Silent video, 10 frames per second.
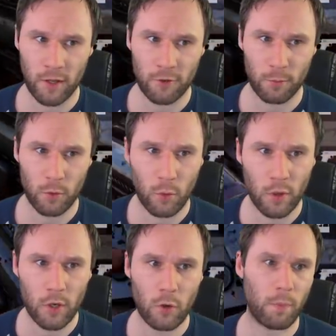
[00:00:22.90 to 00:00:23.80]
of this, we're
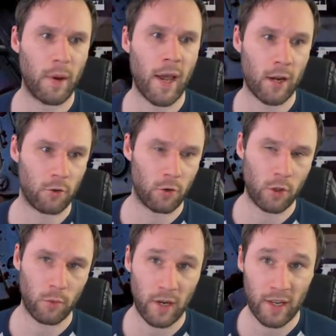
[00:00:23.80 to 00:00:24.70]
going to go back to
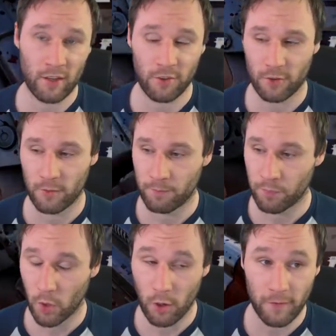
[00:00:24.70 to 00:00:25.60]
the release
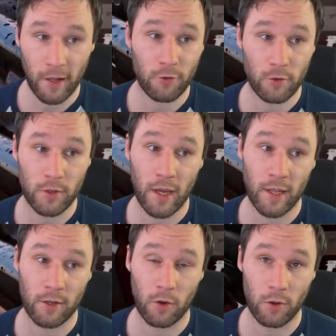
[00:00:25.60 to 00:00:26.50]
of Al
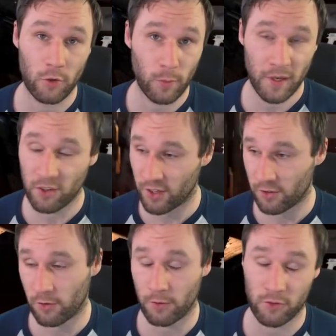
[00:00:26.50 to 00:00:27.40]
Sundan on the
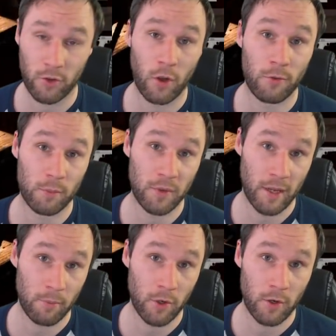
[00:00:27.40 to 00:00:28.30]
26th of
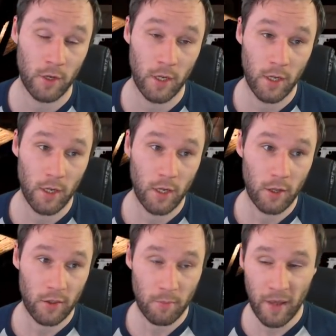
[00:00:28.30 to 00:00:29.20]
September.
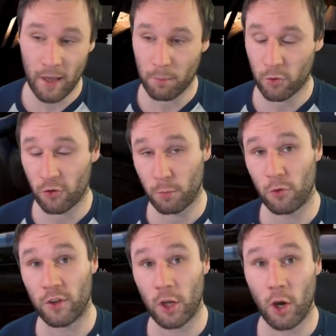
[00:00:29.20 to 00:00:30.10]
The map was
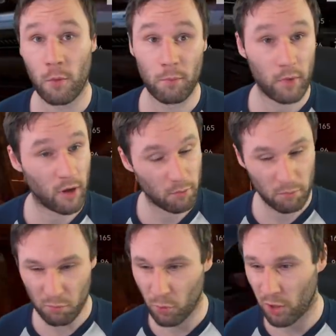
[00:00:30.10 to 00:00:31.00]
supposed to come
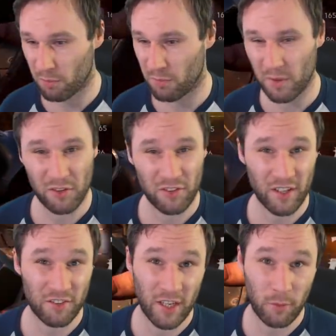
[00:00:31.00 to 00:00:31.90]

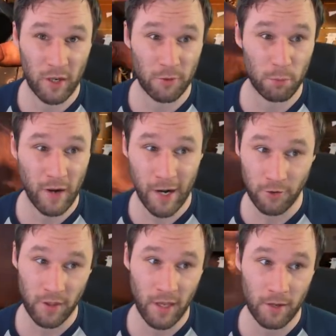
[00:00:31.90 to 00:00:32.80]
6 to 8 weeks prior
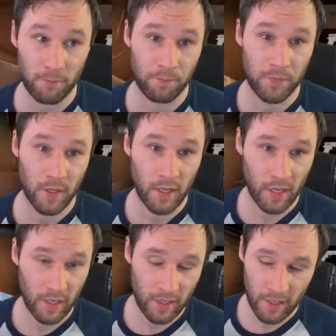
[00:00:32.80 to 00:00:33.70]
to that.
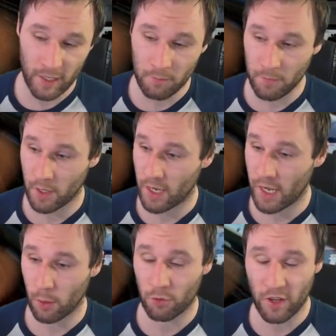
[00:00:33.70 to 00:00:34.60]
It came
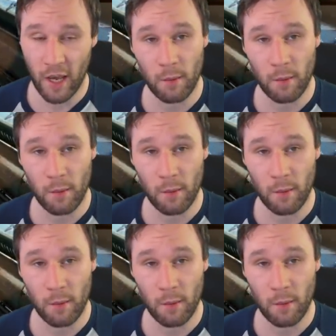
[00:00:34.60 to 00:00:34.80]
and it was